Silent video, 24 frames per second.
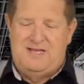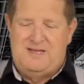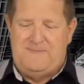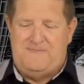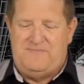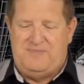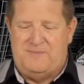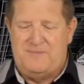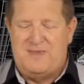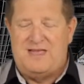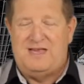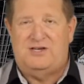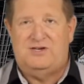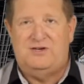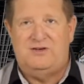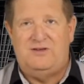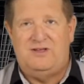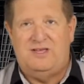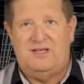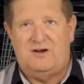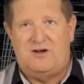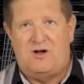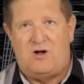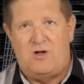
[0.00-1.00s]
make sure you
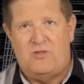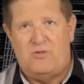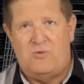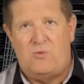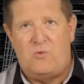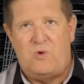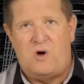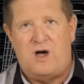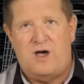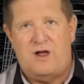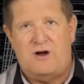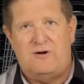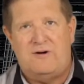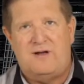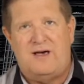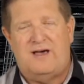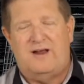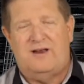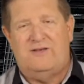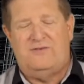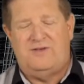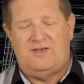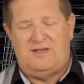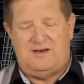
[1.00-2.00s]
get all the water out
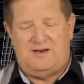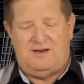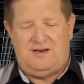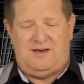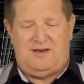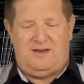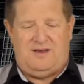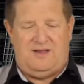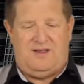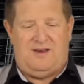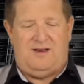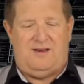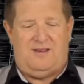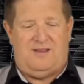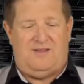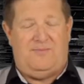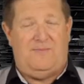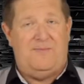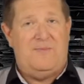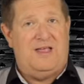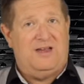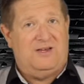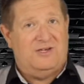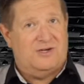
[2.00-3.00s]
of it, and
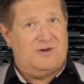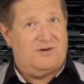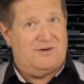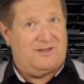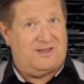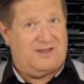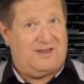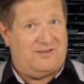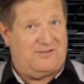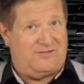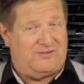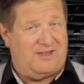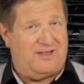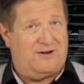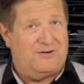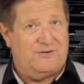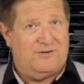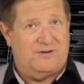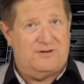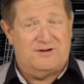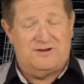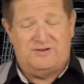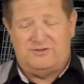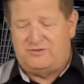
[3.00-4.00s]
make sure, like I said
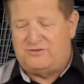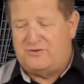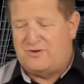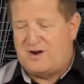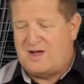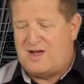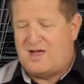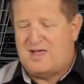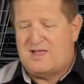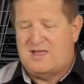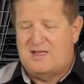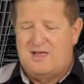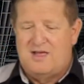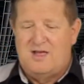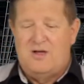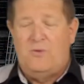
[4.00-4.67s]
earlier, it's dry.